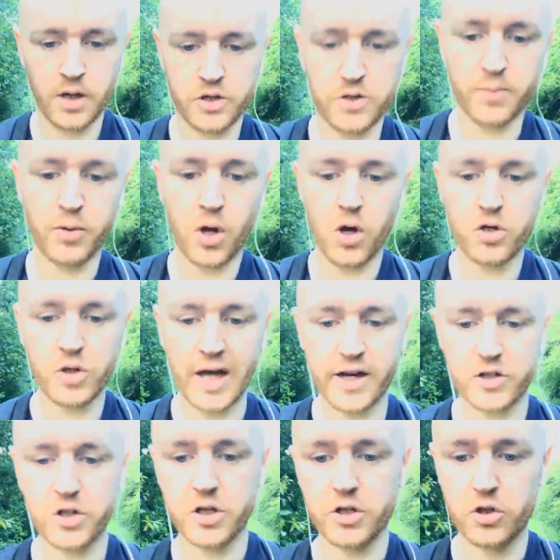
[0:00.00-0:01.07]
it's a block to
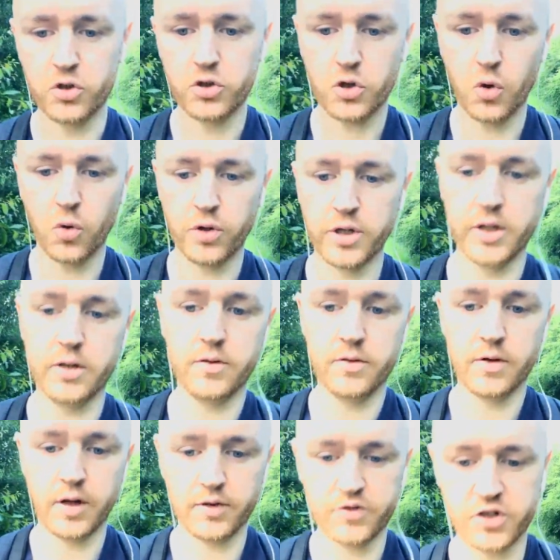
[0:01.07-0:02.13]
actually just going in
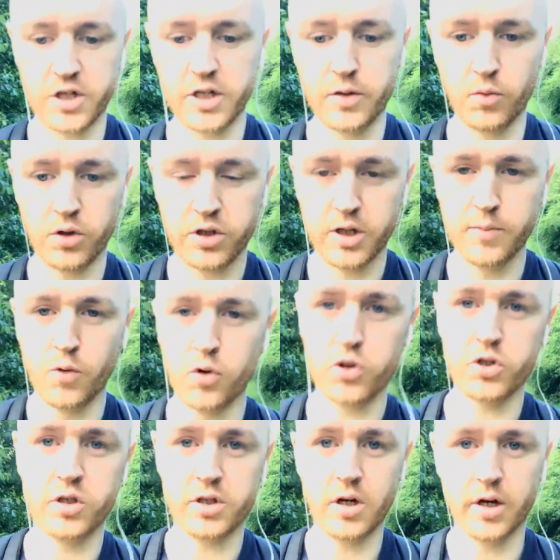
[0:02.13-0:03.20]
and seeing what the
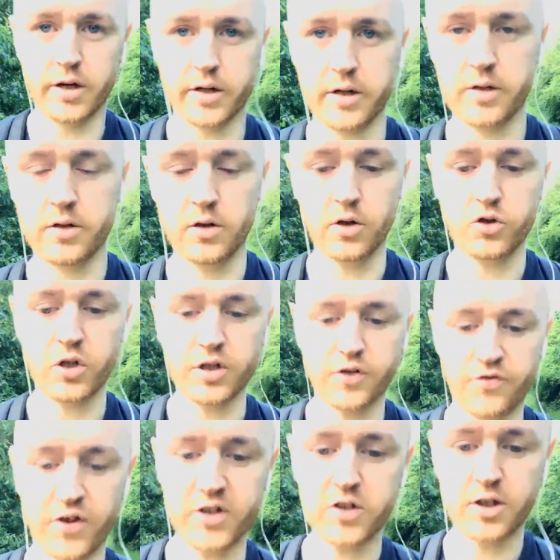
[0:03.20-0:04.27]
emotion is like. Not trying to
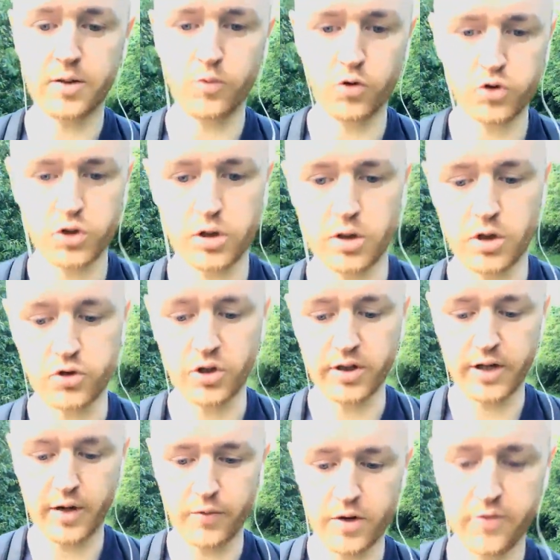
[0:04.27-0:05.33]
fix the emotion, not trying
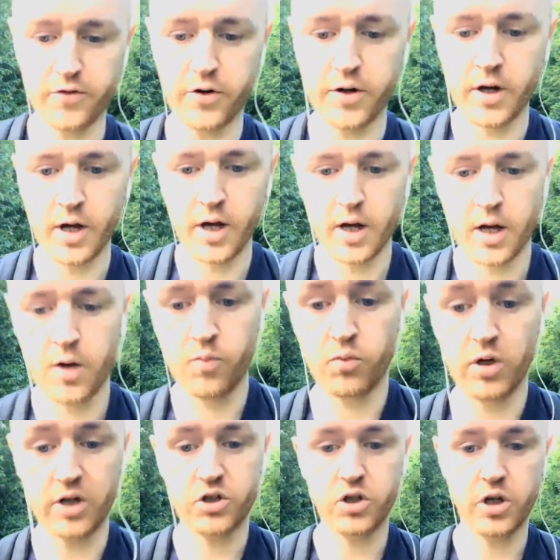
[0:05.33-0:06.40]
to get rid of it,
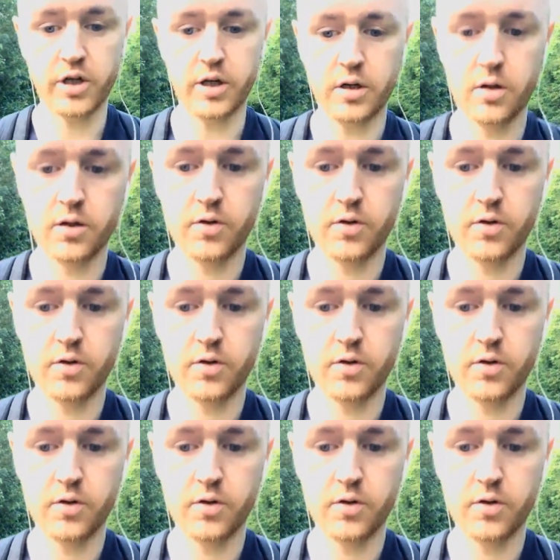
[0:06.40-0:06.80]
but actually